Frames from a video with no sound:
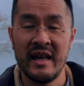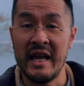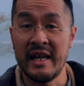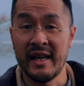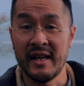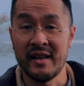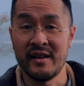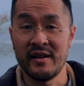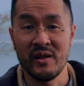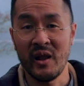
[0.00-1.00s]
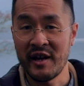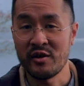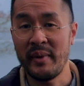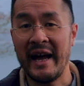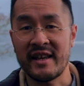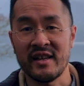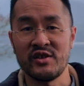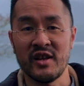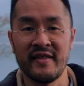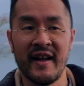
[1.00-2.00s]
and lighter
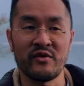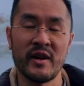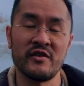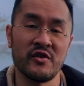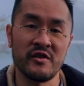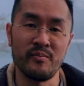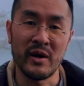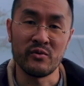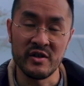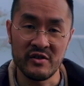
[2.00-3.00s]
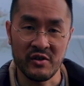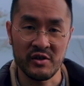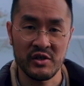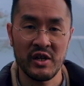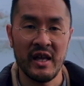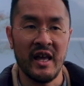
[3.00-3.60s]
package and that's when I started my research